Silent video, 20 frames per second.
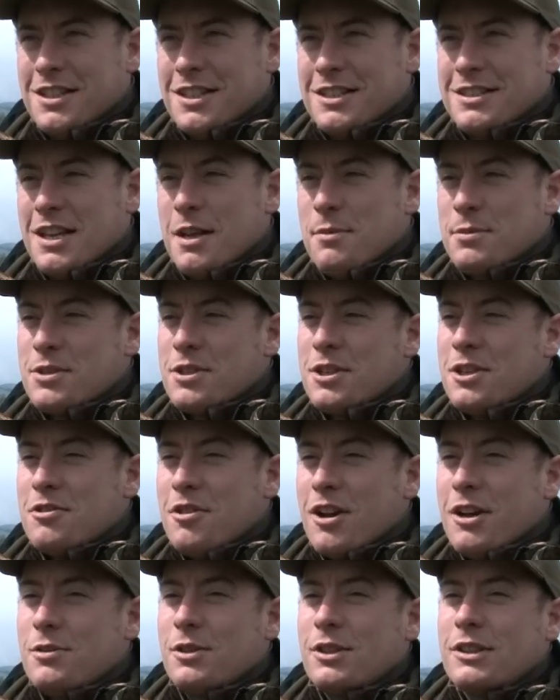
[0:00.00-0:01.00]
That's absolutely
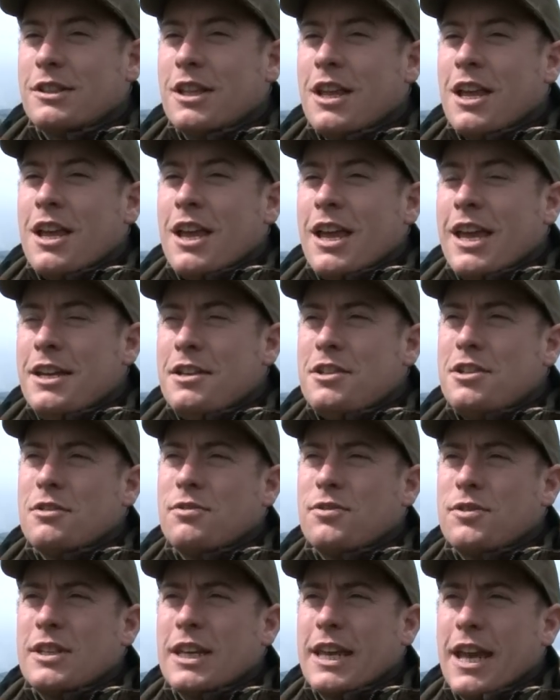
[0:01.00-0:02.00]
right. Well, each
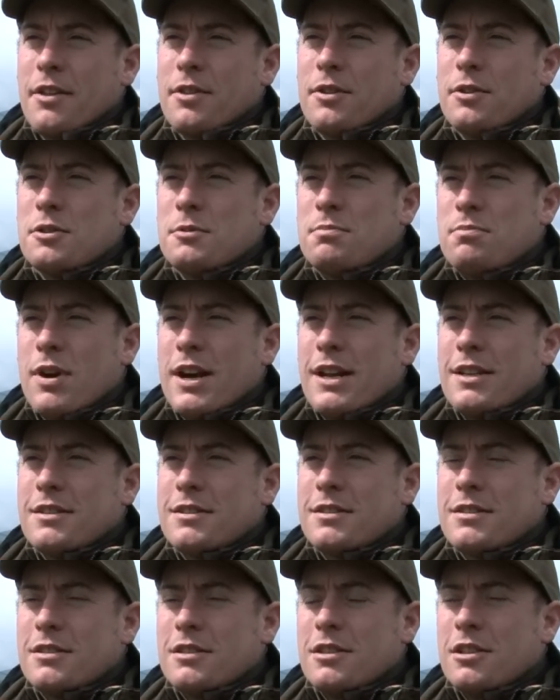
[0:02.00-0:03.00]
of Decathlon's
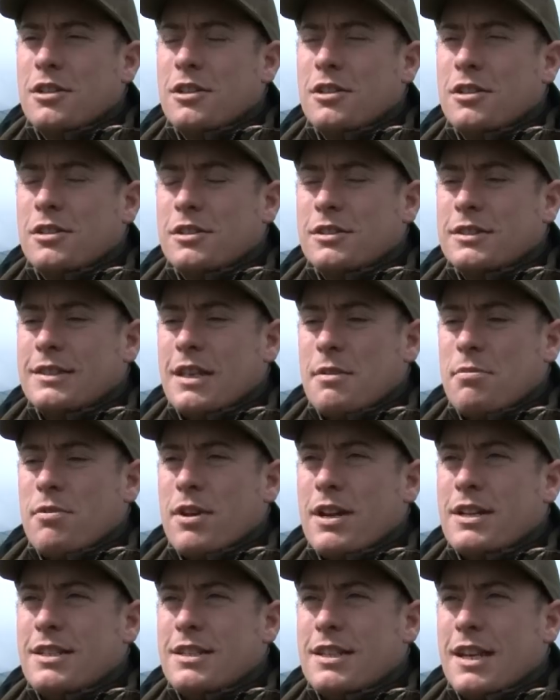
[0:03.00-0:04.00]
brands are
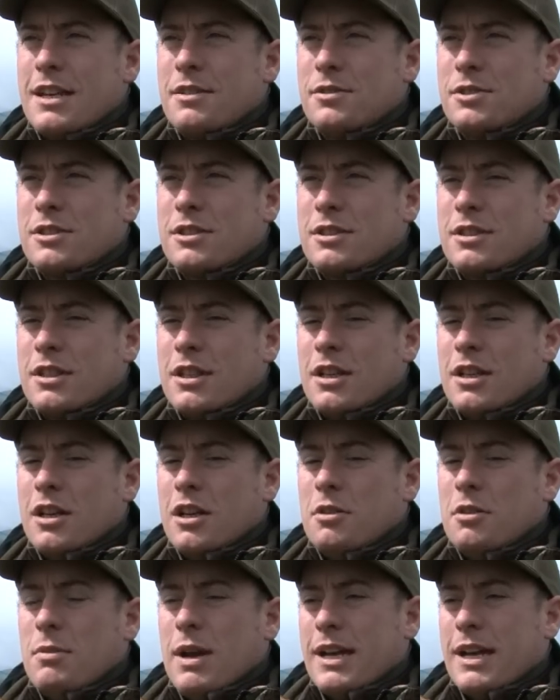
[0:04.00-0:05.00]
separated out
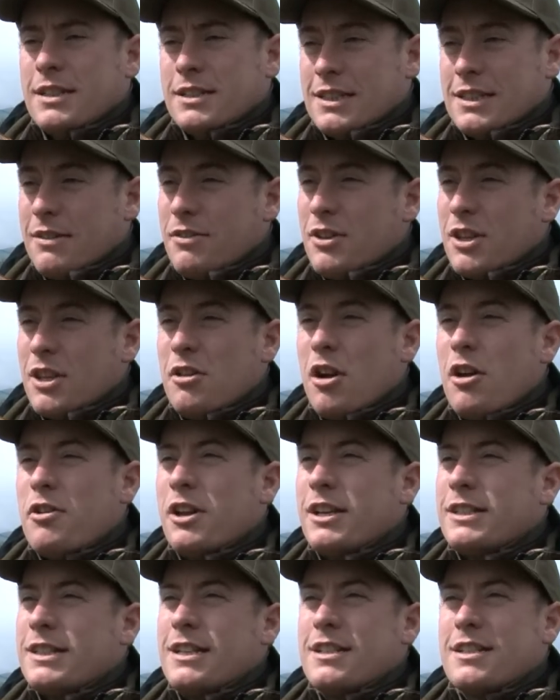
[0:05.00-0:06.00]
and given their own
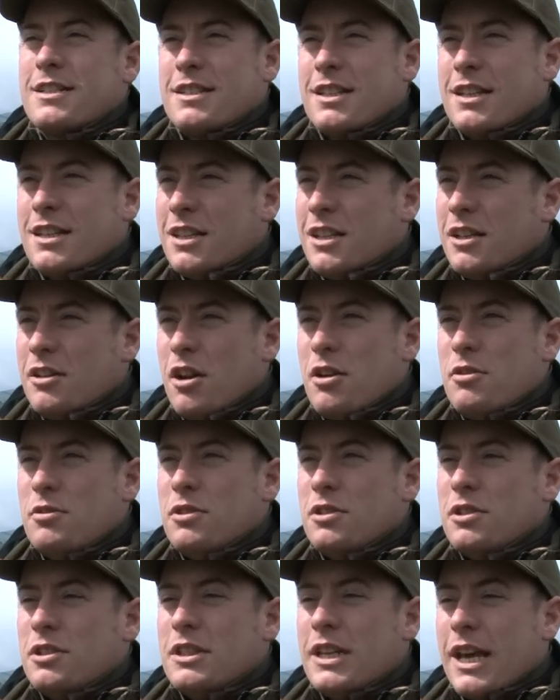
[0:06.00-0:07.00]
identity and their
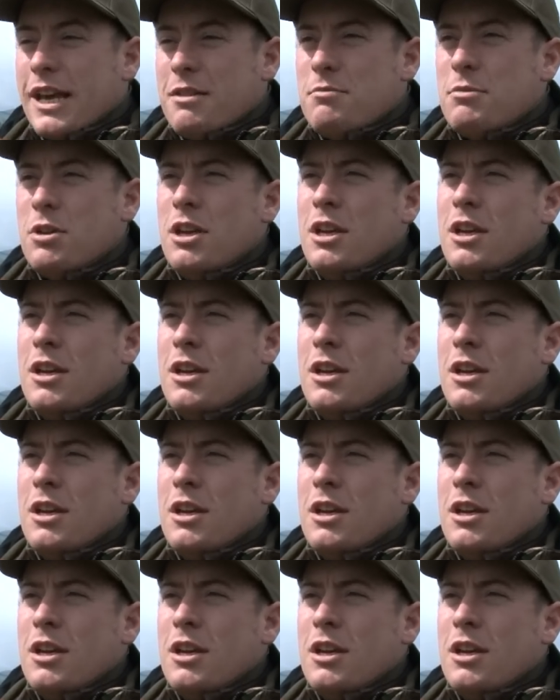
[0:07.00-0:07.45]
own name.